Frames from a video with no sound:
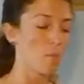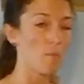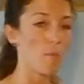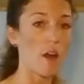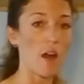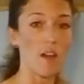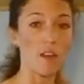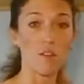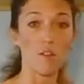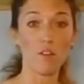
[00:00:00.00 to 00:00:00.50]

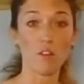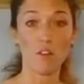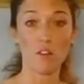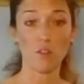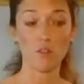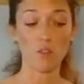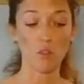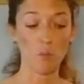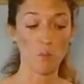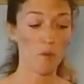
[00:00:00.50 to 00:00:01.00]
but you can
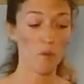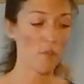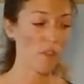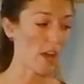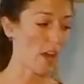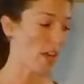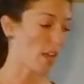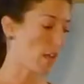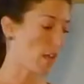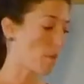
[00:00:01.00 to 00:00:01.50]
also put
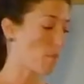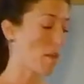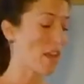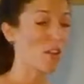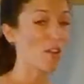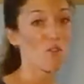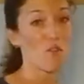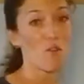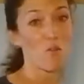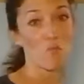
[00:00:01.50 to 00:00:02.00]
that and
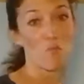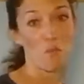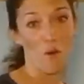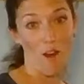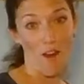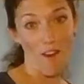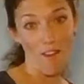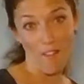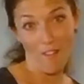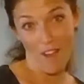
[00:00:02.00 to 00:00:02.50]
make your own
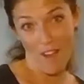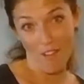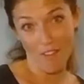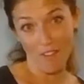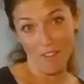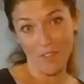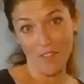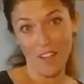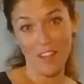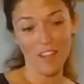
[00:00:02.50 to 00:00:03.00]
broth
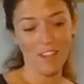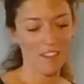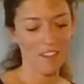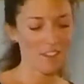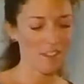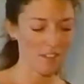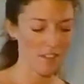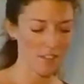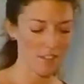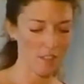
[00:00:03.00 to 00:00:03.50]
out of it.
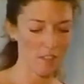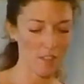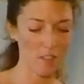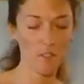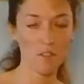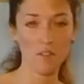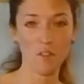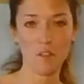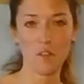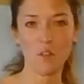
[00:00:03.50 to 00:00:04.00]

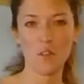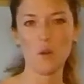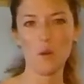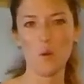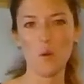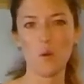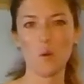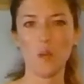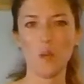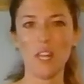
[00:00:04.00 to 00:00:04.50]

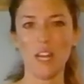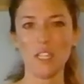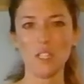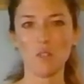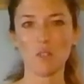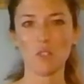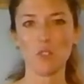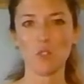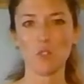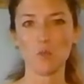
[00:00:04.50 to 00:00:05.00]
We like
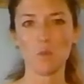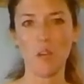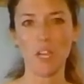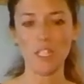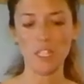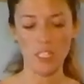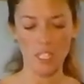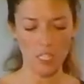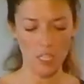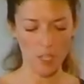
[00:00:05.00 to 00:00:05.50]
to reduce
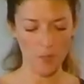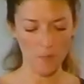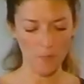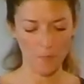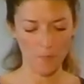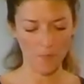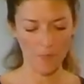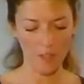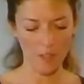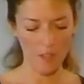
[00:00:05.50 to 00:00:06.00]
waste here.
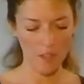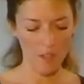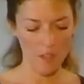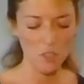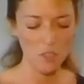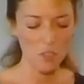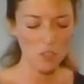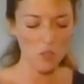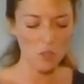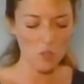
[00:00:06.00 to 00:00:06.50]

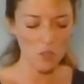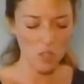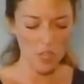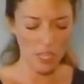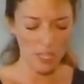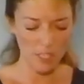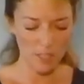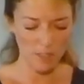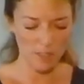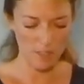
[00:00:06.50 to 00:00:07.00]
Just use your
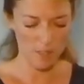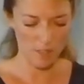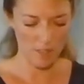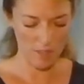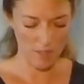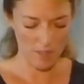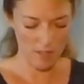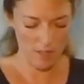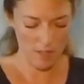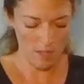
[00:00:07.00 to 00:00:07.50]
hands.
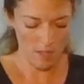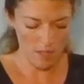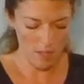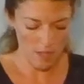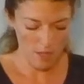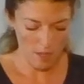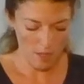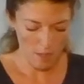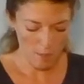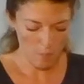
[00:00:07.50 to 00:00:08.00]

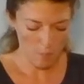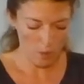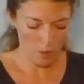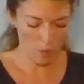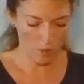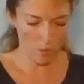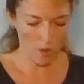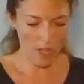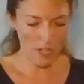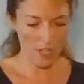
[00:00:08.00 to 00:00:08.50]
Put
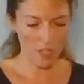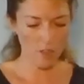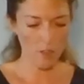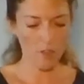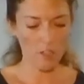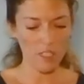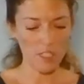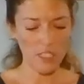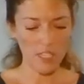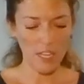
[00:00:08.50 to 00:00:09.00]
it right in
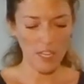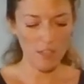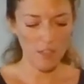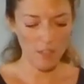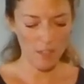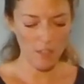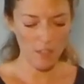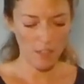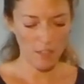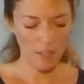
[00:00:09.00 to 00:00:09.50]
your
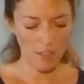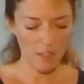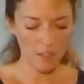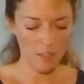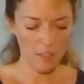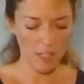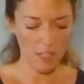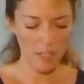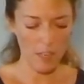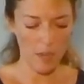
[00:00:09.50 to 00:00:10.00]
container.
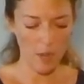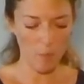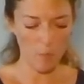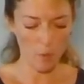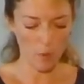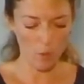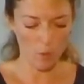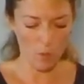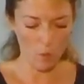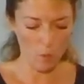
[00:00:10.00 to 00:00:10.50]
Clean up
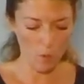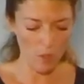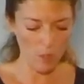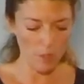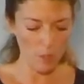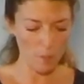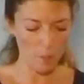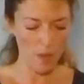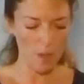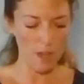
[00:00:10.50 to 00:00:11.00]
your
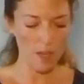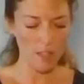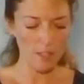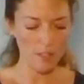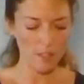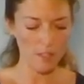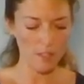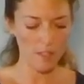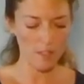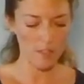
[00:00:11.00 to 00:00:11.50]

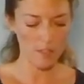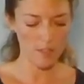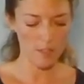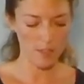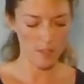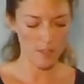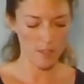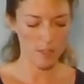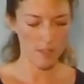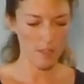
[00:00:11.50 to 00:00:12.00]
workspace.
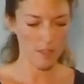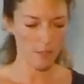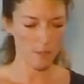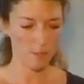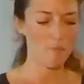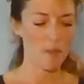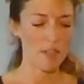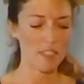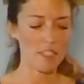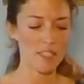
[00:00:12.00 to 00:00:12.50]

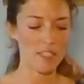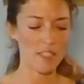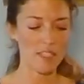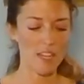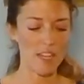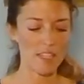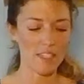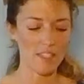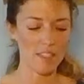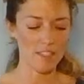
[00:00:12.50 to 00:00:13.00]
My
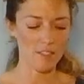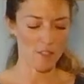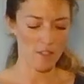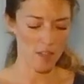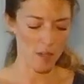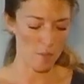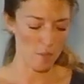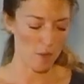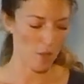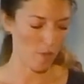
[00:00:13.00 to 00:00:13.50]
slices are
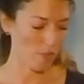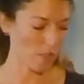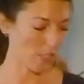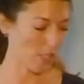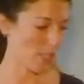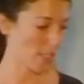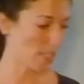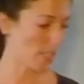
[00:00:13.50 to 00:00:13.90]
coming over to the